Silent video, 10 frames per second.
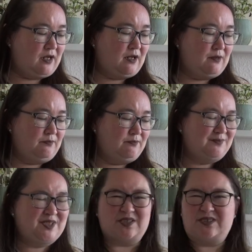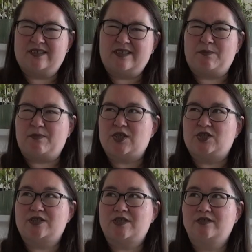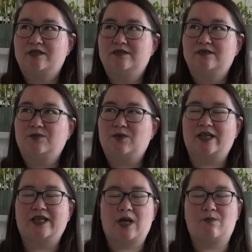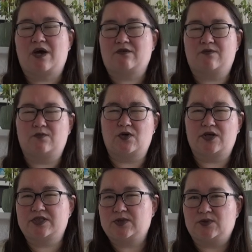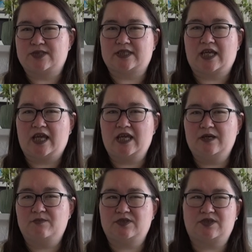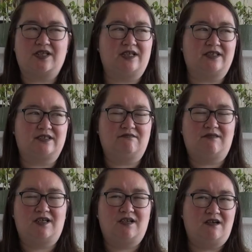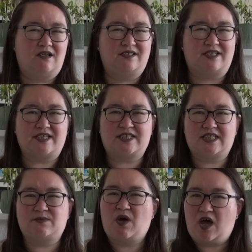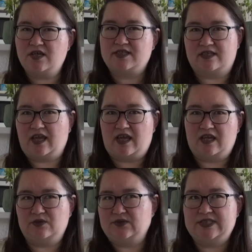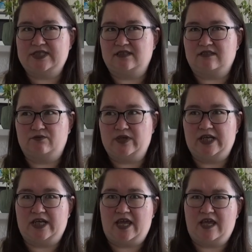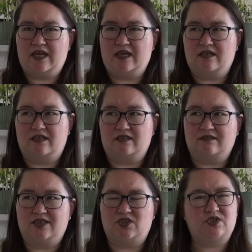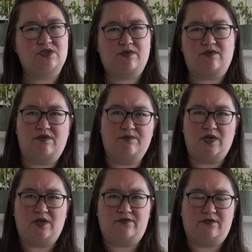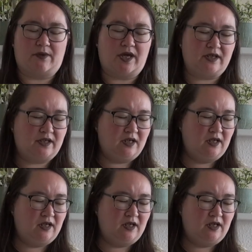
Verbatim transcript: Um, so that meant when I came back from work, she wasn't here, but it's like there's this person here who isn't really here, and it just threw me off a bit.